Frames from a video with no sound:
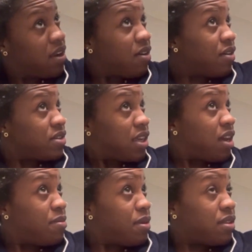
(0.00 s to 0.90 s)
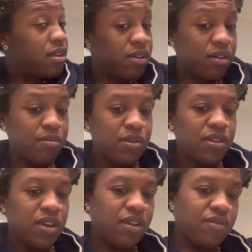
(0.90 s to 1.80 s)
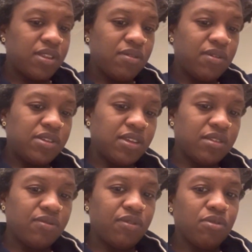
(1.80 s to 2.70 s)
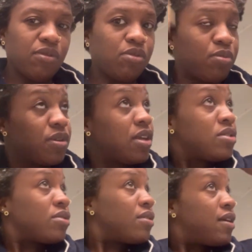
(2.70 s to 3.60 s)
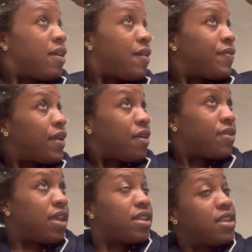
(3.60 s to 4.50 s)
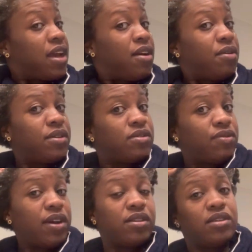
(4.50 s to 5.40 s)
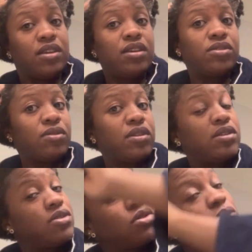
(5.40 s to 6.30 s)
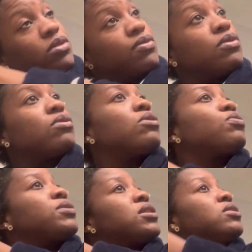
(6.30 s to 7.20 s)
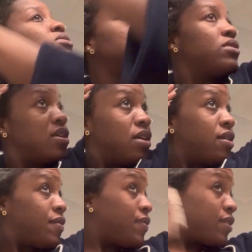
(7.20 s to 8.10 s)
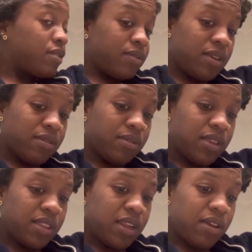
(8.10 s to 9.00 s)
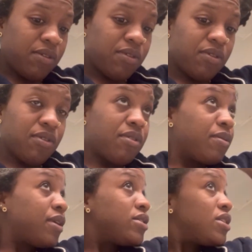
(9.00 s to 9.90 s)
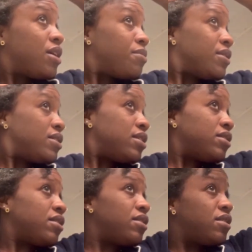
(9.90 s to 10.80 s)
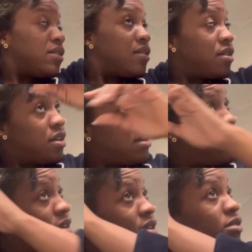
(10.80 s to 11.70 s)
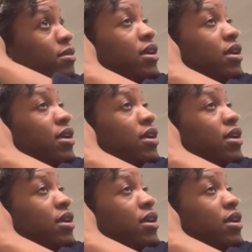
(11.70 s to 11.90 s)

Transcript: Or a tad bit thicker, but not really reaching its full growth potential. I feel like now it's finally starting to show its full growth potential. So the other thing that I always champion here is my